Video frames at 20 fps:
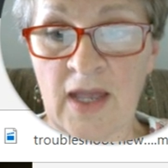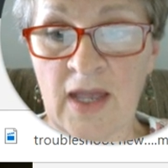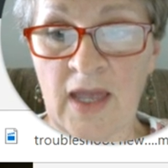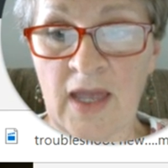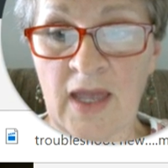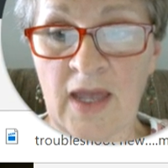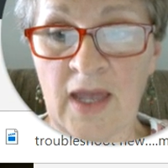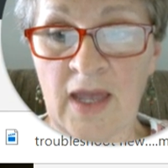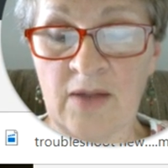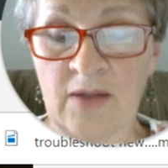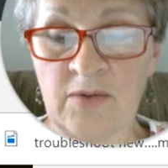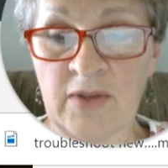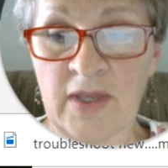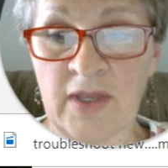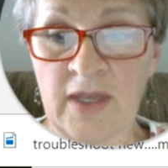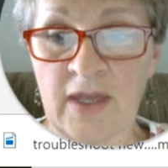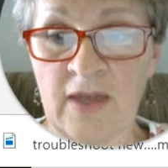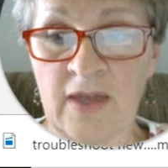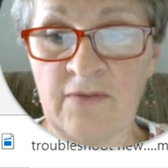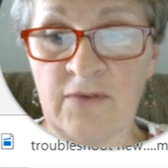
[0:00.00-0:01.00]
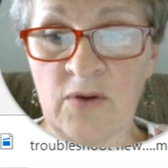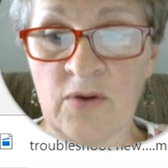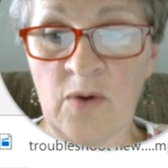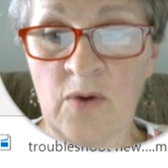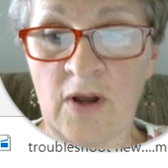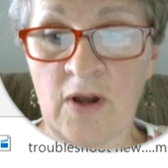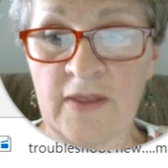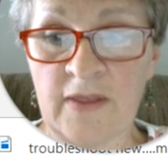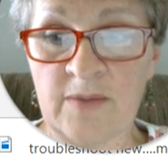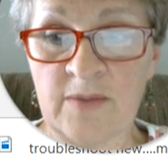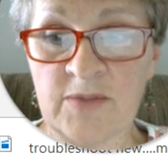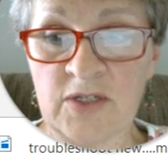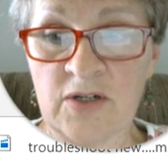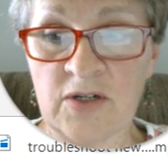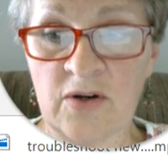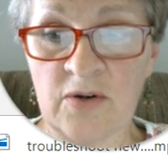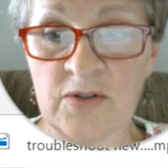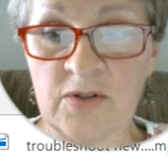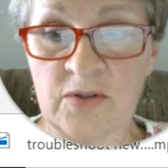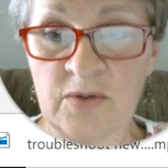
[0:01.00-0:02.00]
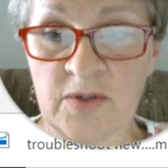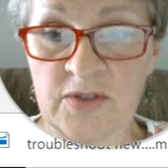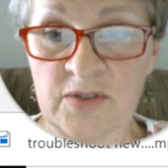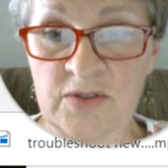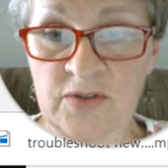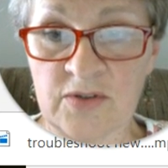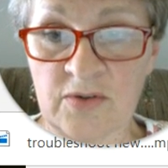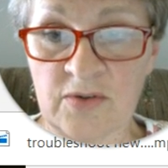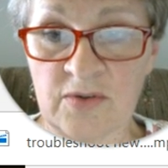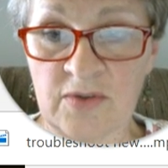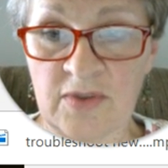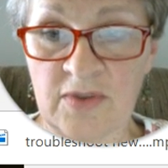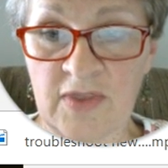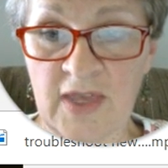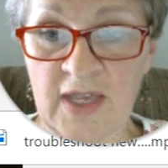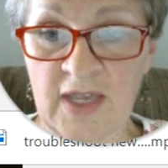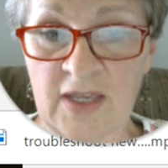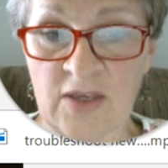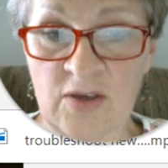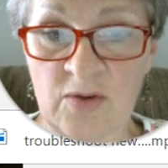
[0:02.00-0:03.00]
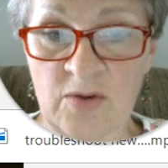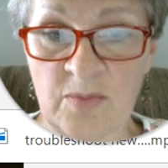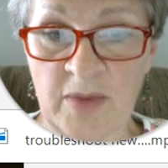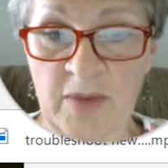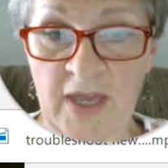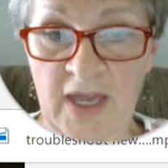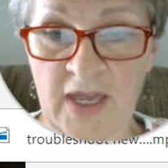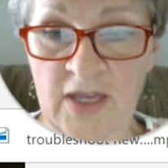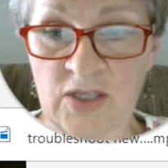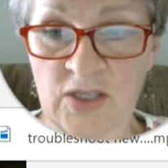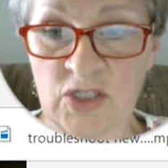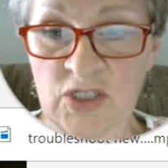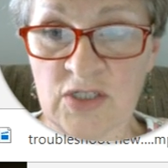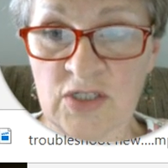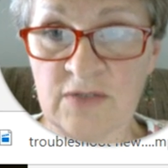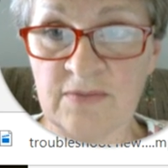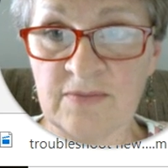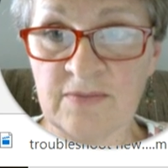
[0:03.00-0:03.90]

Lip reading: and if you want them to go to a certain thank you page.